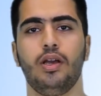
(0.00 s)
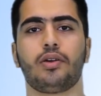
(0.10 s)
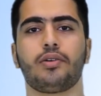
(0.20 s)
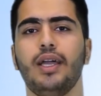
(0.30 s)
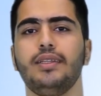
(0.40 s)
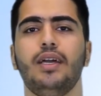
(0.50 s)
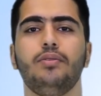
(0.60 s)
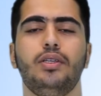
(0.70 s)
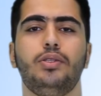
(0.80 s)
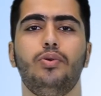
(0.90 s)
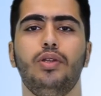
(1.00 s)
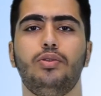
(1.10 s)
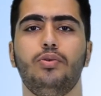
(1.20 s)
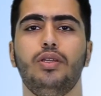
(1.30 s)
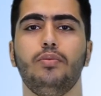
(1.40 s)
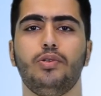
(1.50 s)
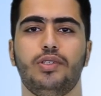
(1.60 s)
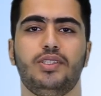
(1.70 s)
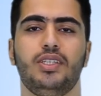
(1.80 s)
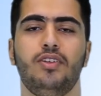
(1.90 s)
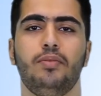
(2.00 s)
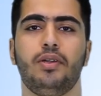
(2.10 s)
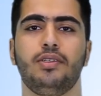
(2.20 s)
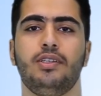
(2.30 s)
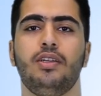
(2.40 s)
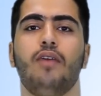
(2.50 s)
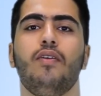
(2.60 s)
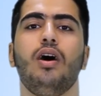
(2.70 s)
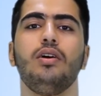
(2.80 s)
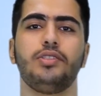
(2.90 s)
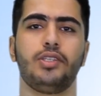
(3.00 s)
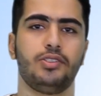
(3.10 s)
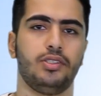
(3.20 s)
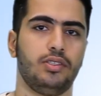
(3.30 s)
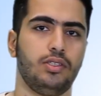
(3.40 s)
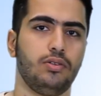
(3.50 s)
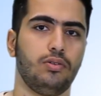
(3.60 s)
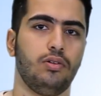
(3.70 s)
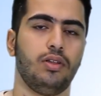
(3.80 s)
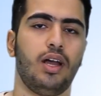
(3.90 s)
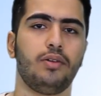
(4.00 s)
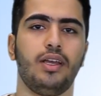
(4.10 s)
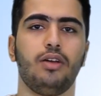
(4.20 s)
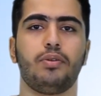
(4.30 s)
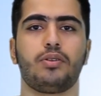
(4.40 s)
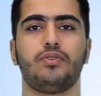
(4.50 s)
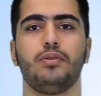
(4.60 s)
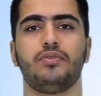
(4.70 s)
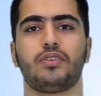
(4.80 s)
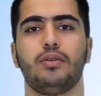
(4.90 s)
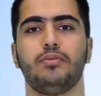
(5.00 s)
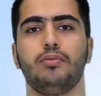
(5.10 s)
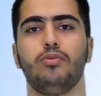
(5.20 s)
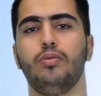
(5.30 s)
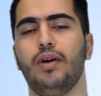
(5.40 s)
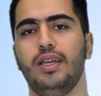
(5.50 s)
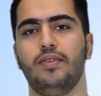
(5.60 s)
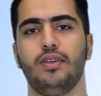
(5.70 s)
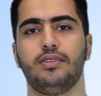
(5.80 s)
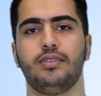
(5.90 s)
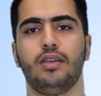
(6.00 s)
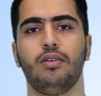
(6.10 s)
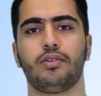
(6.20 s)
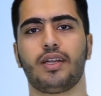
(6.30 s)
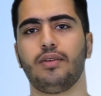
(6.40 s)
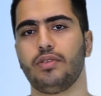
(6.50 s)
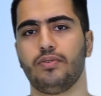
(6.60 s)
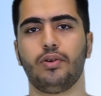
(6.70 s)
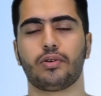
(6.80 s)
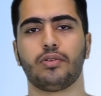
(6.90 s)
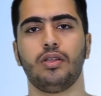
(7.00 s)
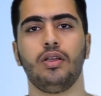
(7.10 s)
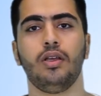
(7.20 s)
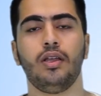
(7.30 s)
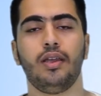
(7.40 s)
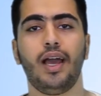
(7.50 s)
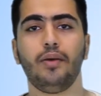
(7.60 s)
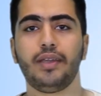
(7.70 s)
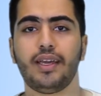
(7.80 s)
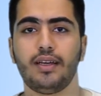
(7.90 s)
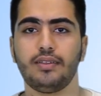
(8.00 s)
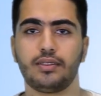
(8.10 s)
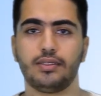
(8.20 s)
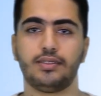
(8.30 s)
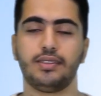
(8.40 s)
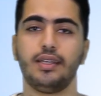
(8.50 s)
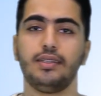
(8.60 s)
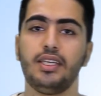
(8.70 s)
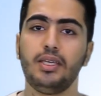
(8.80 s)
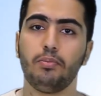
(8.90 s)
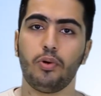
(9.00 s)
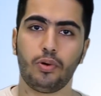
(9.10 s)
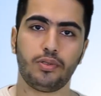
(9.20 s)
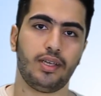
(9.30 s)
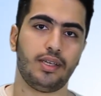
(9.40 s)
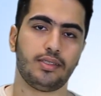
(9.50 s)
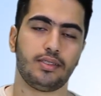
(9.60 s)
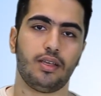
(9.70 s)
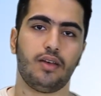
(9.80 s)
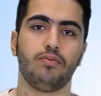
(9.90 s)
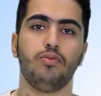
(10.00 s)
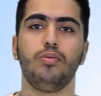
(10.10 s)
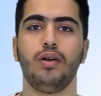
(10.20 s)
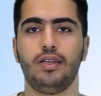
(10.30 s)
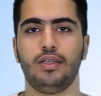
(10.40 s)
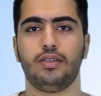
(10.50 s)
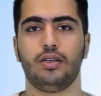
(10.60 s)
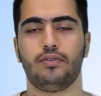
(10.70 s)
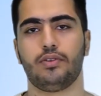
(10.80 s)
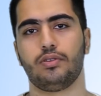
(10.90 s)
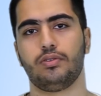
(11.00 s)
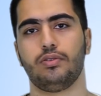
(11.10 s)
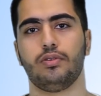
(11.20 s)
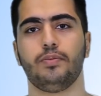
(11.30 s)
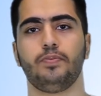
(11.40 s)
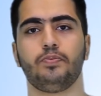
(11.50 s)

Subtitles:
Right now in 2020, more than 70% of all searches in Google are now performed from the mobile devices all around the world. Now we can understand the importance of mobile data for Google.